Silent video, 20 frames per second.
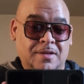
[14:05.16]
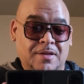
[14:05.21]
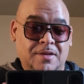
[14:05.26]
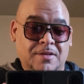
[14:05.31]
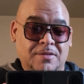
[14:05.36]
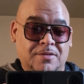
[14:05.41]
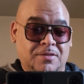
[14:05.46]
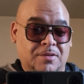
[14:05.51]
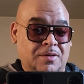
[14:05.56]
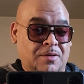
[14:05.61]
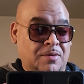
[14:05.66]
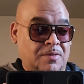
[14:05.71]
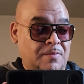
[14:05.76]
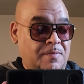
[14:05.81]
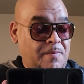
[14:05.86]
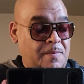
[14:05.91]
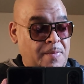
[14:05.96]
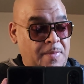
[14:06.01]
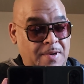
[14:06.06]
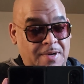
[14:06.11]
So
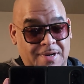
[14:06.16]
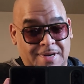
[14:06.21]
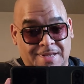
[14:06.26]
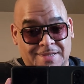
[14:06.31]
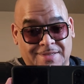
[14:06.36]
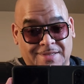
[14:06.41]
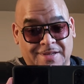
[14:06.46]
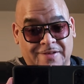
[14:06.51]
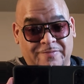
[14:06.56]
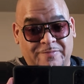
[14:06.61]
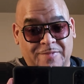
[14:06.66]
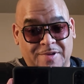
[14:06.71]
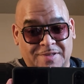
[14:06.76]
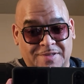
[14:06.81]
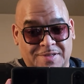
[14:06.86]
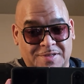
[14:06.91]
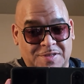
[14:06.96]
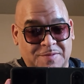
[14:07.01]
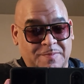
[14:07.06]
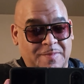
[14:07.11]
let's give
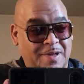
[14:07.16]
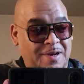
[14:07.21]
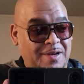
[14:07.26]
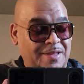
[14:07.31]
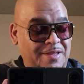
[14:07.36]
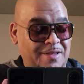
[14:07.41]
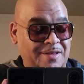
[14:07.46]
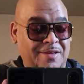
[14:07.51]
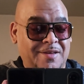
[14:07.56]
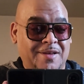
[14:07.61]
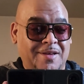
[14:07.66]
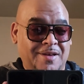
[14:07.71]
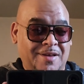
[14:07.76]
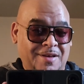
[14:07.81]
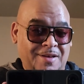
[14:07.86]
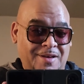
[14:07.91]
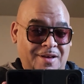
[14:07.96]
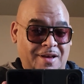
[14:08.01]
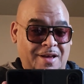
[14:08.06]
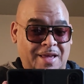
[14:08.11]
Mr. Smelly
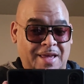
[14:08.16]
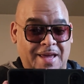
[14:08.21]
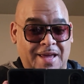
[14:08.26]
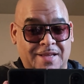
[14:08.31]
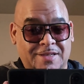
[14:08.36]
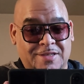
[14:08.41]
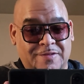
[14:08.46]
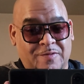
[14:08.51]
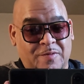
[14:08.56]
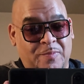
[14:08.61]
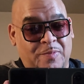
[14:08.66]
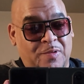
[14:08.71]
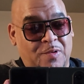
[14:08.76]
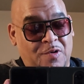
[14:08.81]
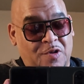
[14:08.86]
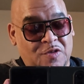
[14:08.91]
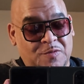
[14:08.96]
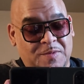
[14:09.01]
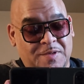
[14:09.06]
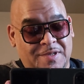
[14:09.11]
a hands of
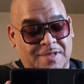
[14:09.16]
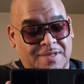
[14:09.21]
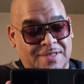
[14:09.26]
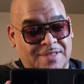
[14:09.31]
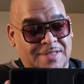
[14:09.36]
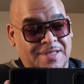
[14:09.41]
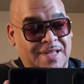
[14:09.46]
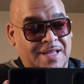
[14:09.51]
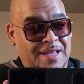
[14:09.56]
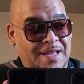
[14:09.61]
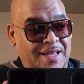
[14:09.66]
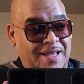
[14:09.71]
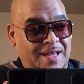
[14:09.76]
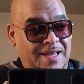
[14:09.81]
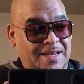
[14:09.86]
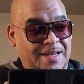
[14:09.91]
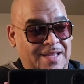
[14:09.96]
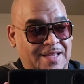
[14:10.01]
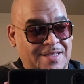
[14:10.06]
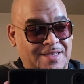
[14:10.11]
applause, because at
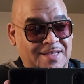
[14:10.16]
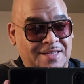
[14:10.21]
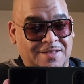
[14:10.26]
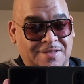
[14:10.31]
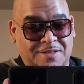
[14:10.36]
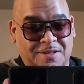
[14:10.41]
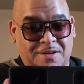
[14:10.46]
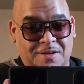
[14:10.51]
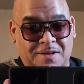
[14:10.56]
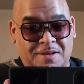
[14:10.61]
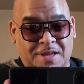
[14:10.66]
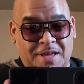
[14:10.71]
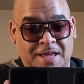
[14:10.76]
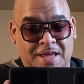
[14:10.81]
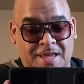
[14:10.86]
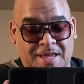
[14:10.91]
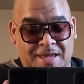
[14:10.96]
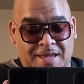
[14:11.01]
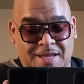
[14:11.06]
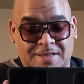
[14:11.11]
least he's
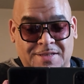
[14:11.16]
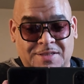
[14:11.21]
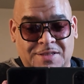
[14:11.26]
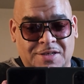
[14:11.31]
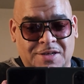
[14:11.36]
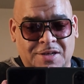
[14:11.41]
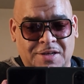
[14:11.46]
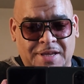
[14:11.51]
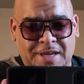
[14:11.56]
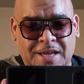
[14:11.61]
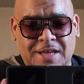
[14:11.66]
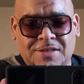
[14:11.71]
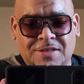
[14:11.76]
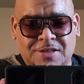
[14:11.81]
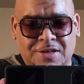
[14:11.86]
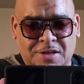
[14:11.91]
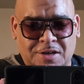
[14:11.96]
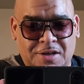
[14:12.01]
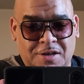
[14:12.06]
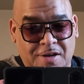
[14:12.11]
good. He is
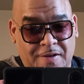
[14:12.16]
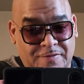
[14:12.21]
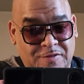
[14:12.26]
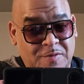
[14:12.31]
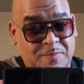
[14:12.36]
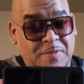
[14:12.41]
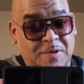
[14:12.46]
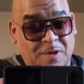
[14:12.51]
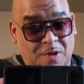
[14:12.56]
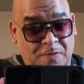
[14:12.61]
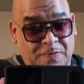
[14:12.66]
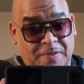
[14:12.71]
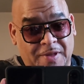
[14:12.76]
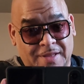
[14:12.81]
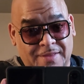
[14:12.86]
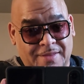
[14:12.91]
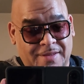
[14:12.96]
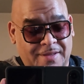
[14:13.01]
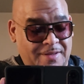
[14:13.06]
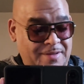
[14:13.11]
good enough to be
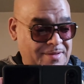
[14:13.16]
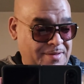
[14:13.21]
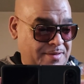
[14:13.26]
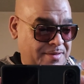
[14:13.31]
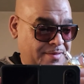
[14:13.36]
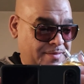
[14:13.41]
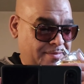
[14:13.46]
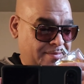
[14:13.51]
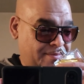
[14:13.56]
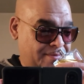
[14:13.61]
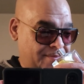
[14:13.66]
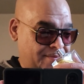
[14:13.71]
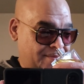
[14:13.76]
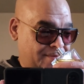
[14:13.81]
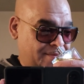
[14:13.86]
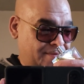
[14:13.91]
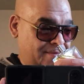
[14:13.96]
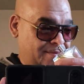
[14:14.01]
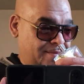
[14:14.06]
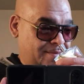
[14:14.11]
authentic.
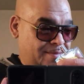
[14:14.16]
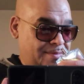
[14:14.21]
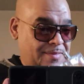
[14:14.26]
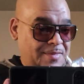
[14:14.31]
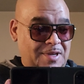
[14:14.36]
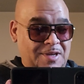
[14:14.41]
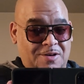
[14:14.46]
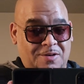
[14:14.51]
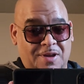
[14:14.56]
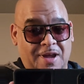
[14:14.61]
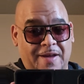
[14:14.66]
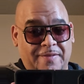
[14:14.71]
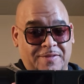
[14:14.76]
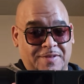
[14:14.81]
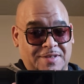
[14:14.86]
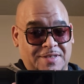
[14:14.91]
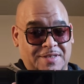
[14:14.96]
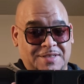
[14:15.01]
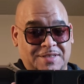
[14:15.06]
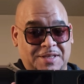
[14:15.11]
He don't have
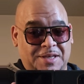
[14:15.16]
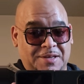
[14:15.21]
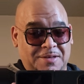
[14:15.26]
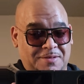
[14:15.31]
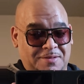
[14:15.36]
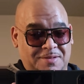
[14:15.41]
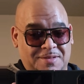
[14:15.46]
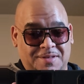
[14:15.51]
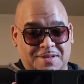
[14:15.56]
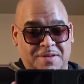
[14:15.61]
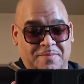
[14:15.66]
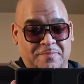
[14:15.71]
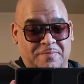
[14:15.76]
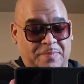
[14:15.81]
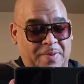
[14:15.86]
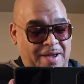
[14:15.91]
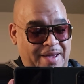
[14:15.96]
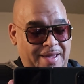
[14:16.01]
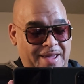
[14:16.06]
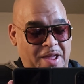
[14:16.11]
to steal and
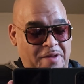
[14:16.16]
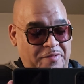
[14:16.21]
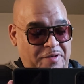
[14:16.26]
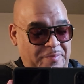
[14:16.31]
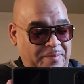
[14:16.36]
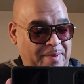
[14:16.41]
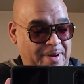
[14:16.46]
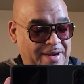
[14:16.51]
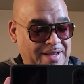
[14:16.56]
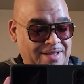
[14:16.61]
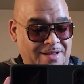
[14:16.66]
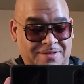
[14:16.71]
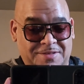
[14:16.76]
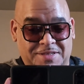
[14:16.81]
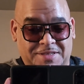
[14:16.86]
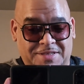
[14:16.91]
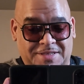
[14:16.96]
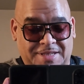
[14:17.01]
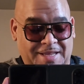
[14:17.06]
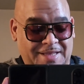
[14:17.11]
bite everybody
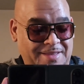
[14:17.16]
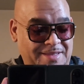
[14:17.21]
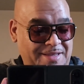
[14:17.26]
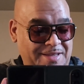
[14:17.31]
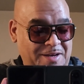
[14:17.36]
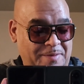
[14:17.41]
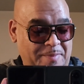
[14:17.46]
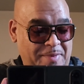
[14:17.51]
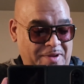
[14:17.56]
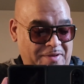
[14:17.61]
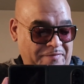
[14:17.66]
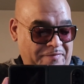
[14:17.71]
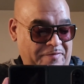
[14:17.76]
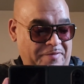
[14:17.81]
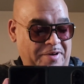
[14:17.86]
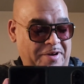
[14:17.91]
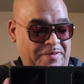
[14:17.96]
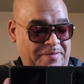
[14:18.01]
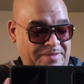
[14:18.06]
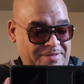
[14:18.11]
else's idea to make a
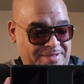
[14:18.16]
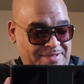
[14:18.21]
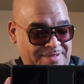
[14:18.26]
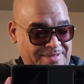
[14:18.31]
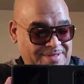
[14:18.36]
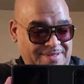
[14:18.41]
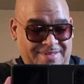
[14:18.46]
fragrance.